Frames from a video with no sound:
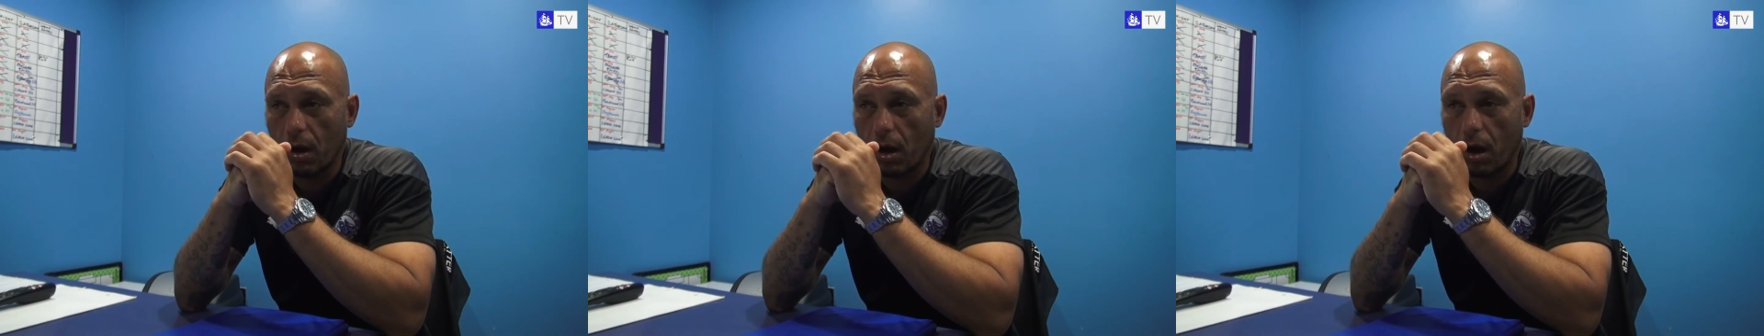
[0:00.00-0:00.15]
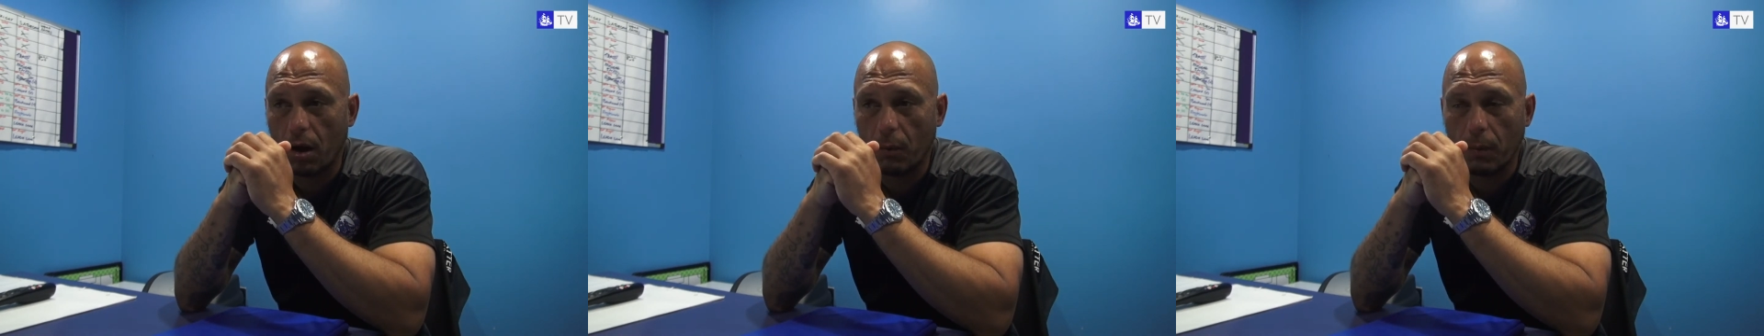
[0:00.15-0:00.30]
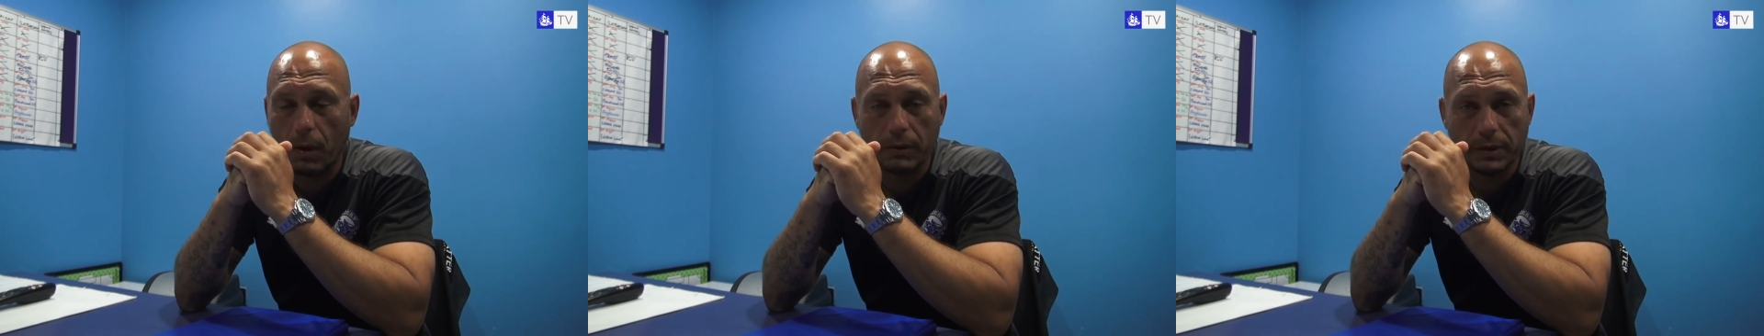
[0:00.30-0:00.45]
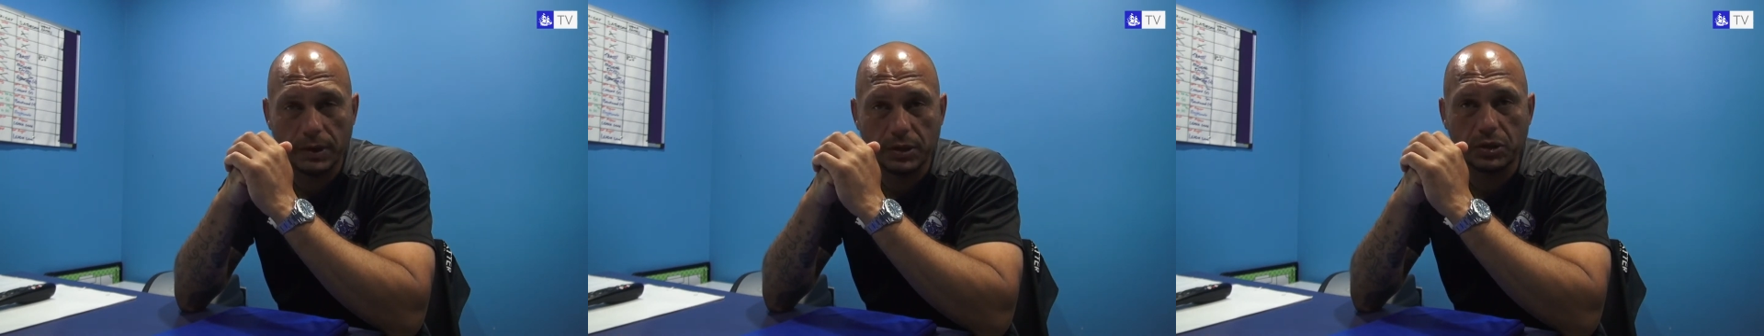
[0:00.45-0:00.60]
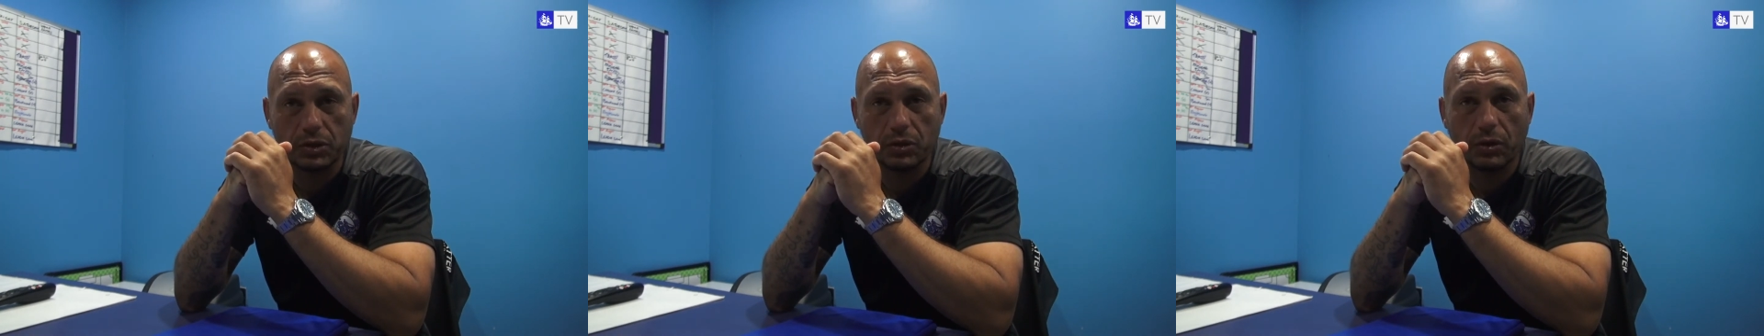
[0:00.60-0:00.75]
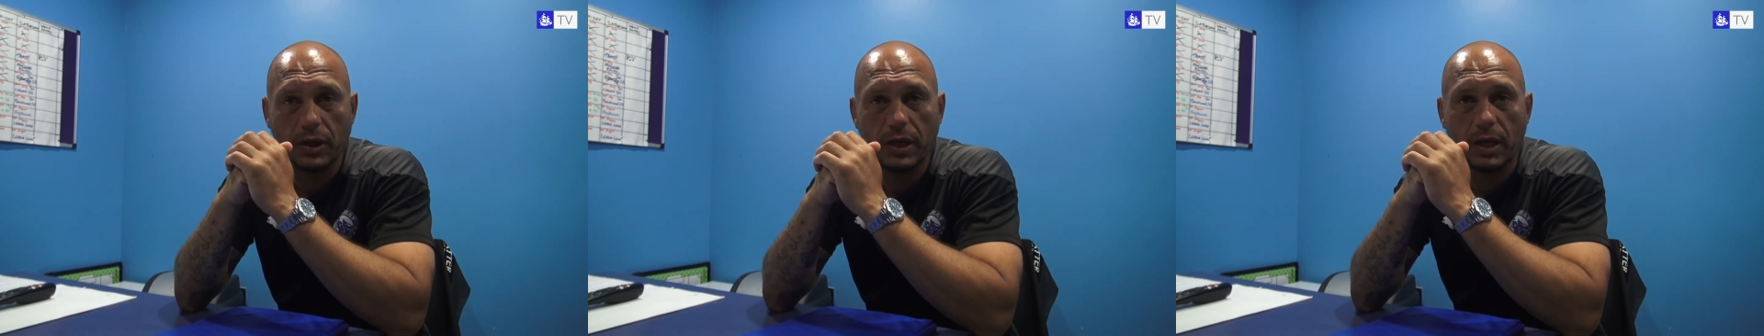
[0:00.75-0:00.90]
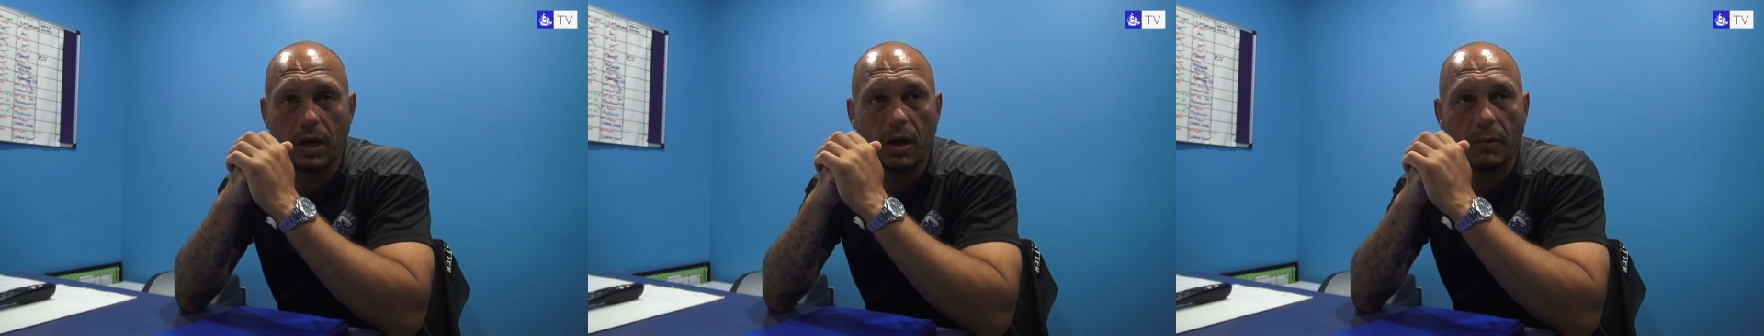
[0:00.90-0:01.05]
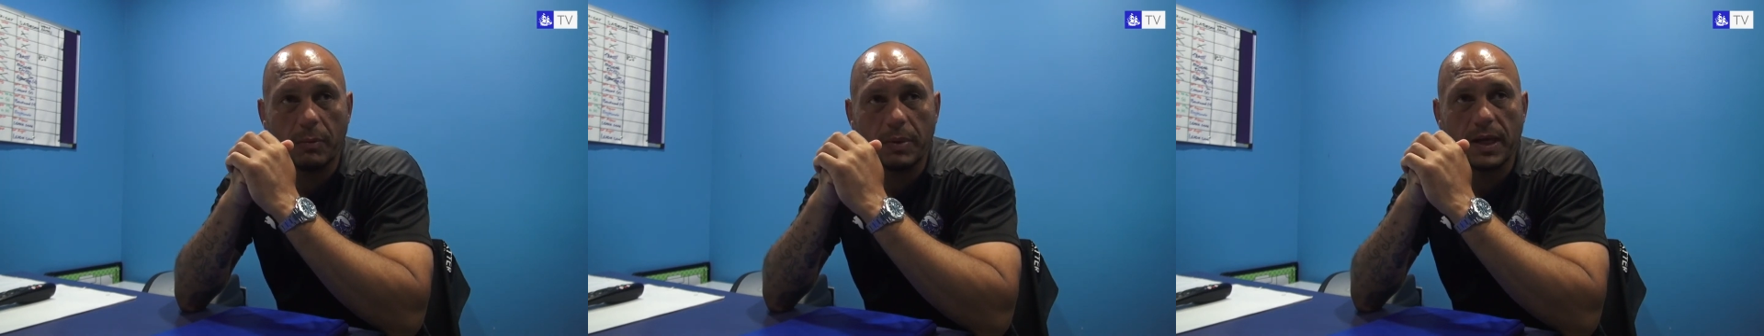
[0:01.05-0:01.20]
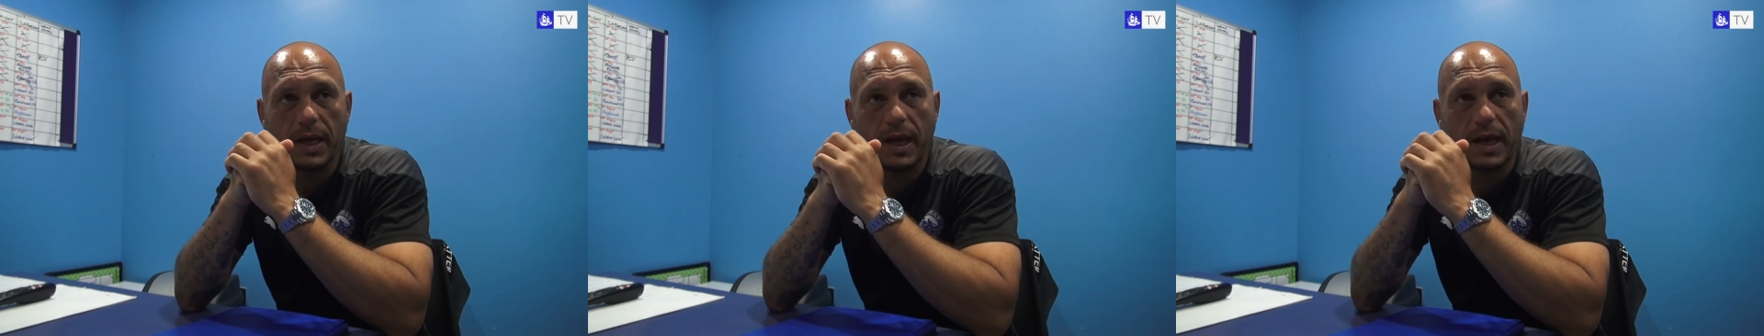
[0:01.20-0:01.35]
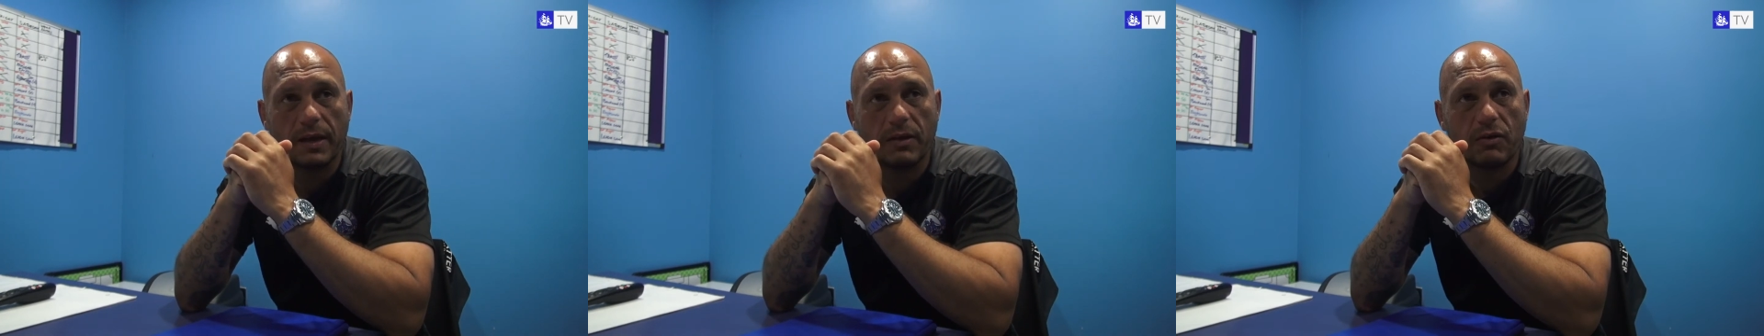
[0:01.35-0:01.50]
I won't enjoy it. I'll be
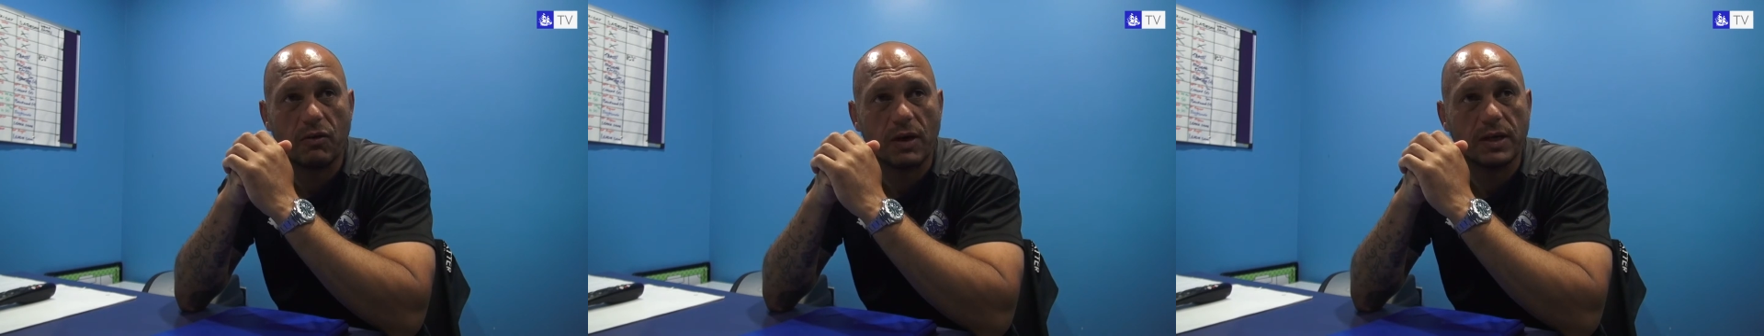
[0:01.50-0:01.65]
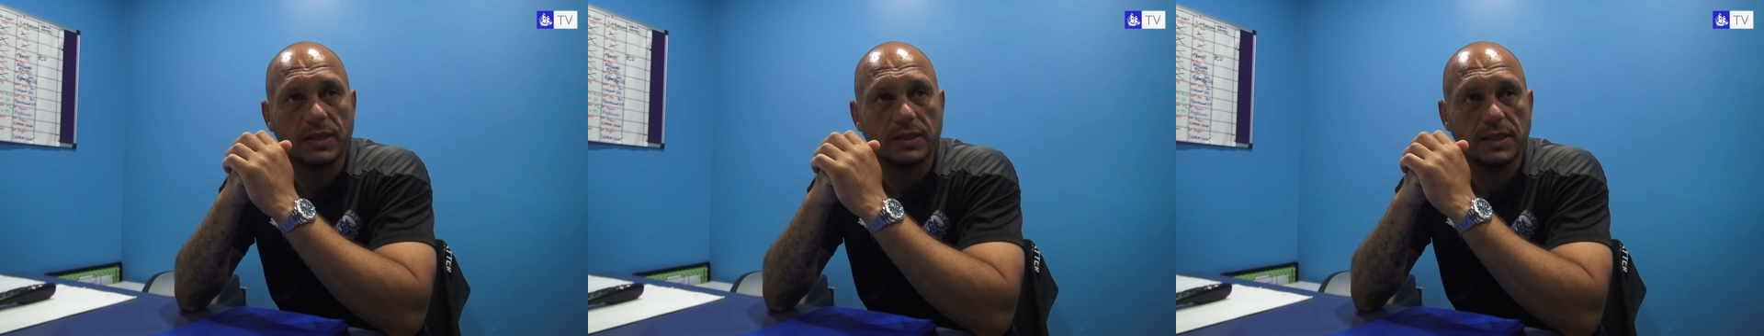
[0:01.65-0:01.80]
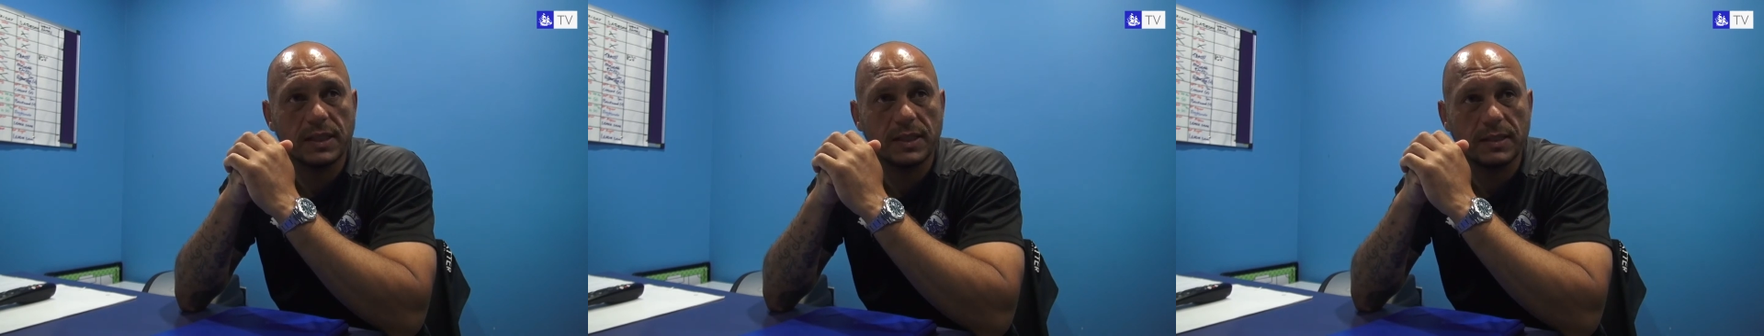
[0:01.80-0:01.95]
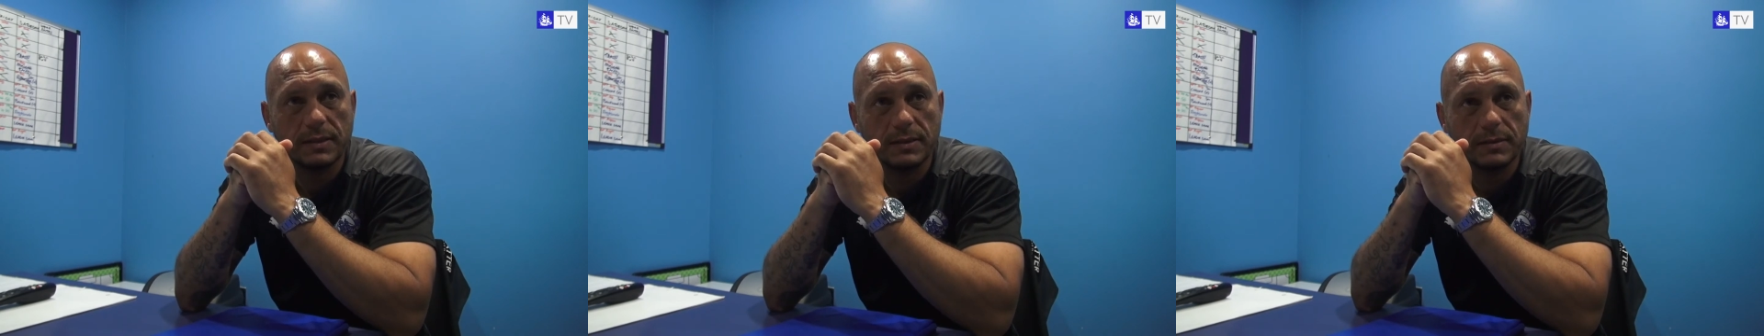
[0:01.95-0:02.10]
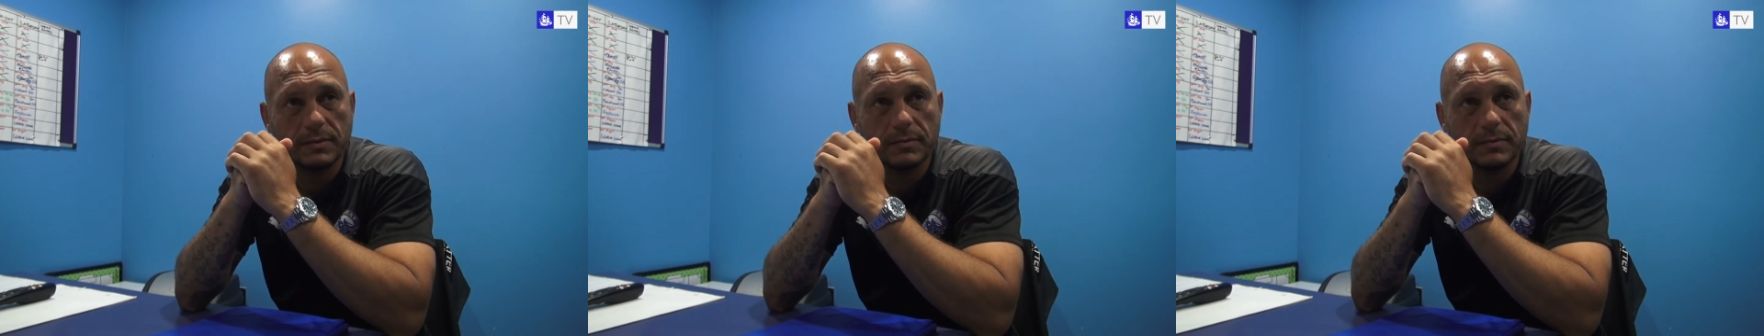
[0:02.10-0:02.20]
going crazy